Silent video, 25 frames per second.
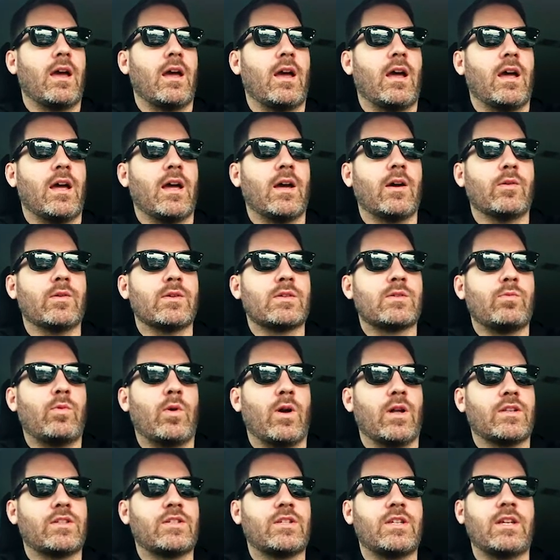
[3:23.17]
I was
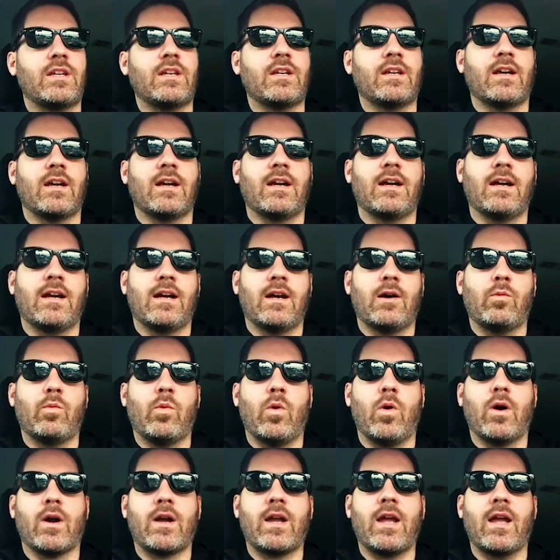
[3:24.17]
watching a
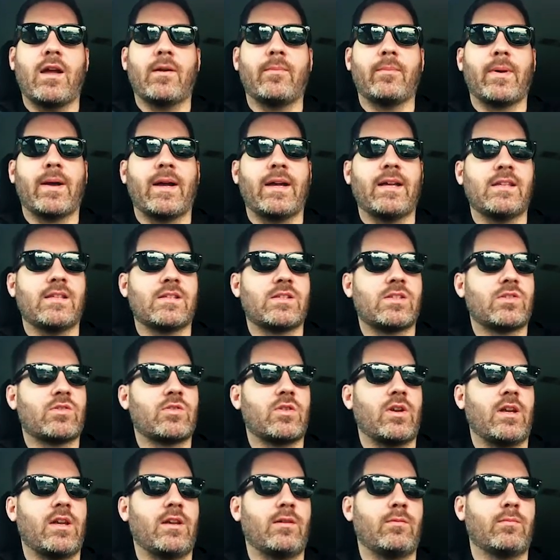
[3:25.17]
War Campaign
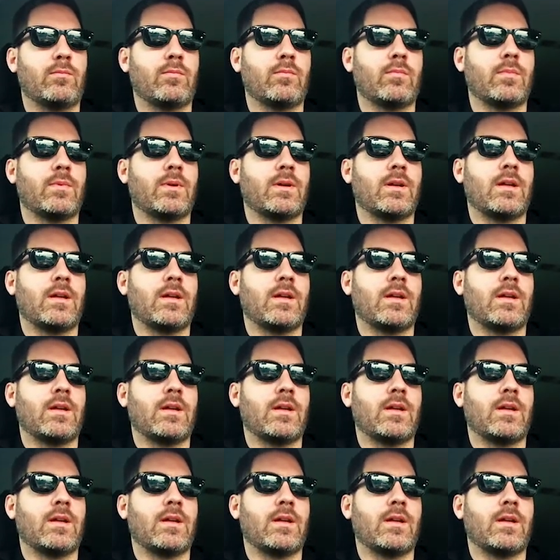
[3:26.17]
stream,